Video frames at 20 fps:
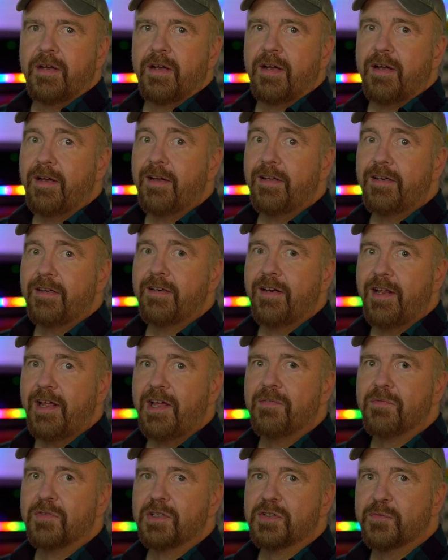I didn't
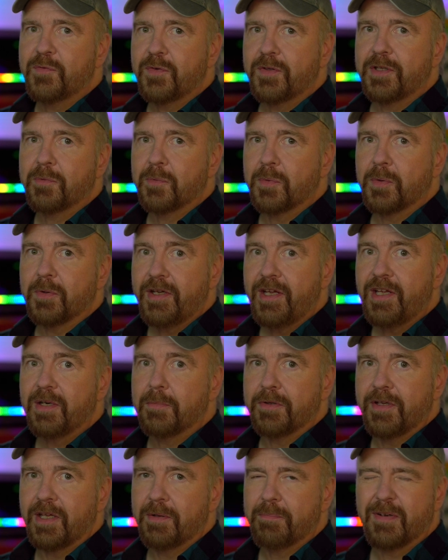have this fully
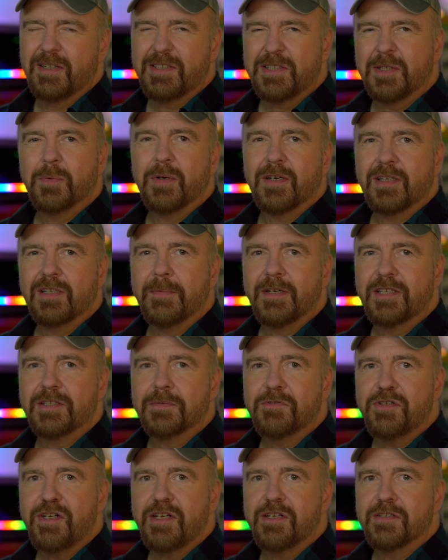relocatable yet, but I still wanted to make some
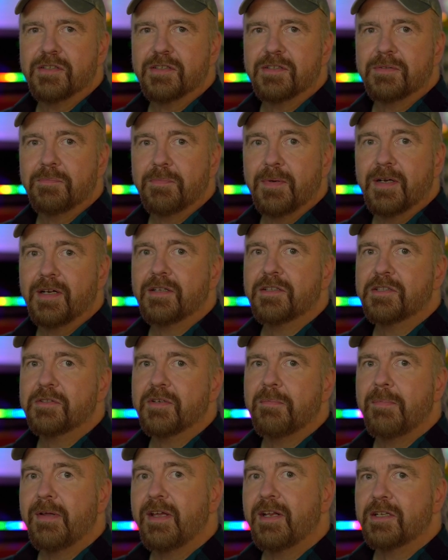changes. But so I
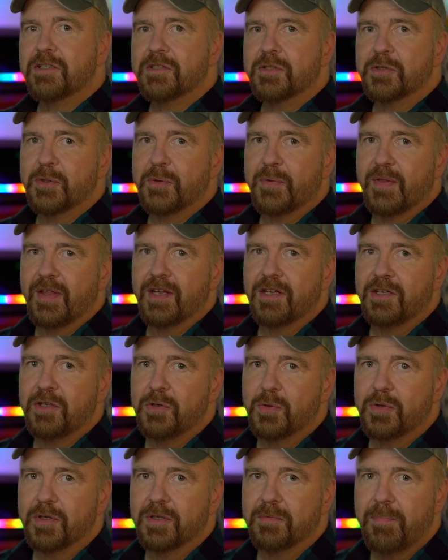made it so that you
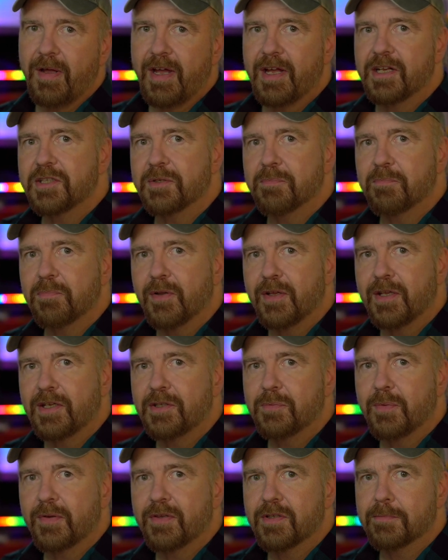could patch in
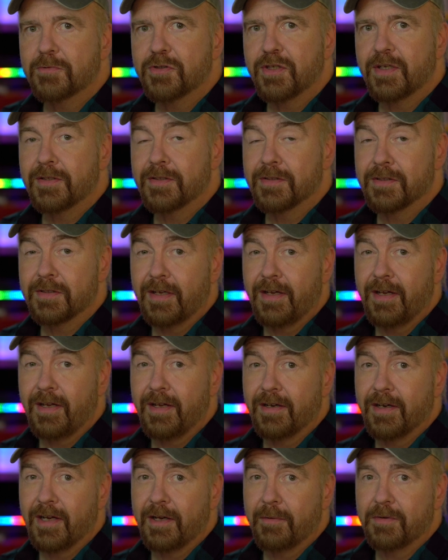place with some changes,
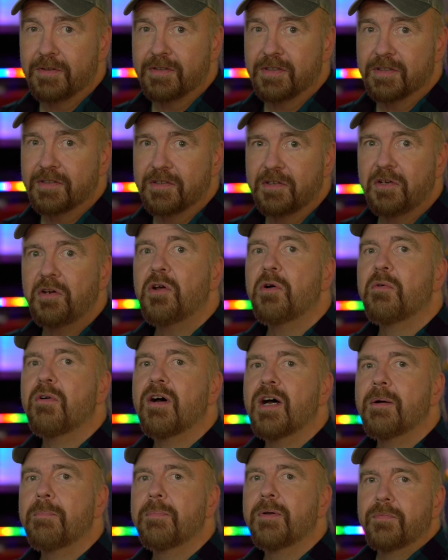and I would just
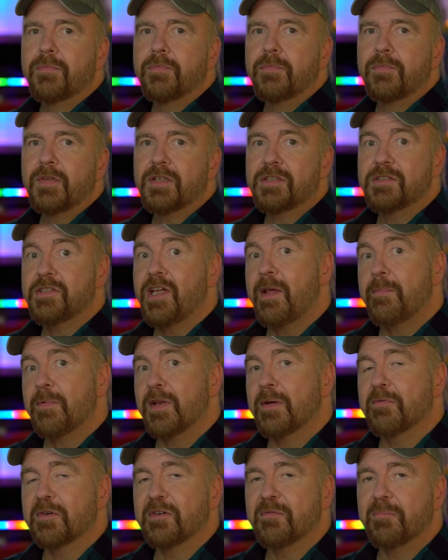no-op the same
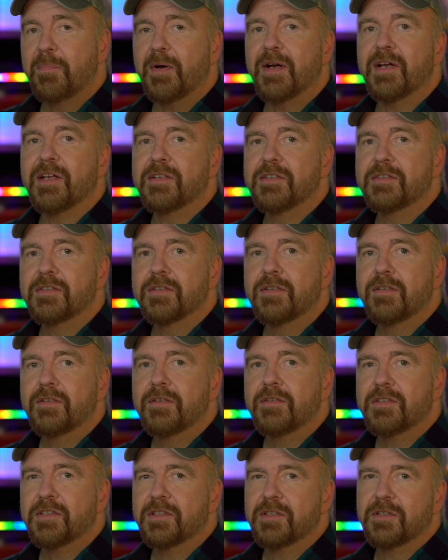number of bytes.
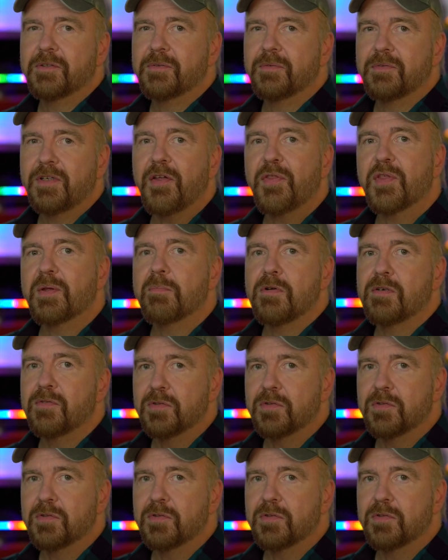So nothing moves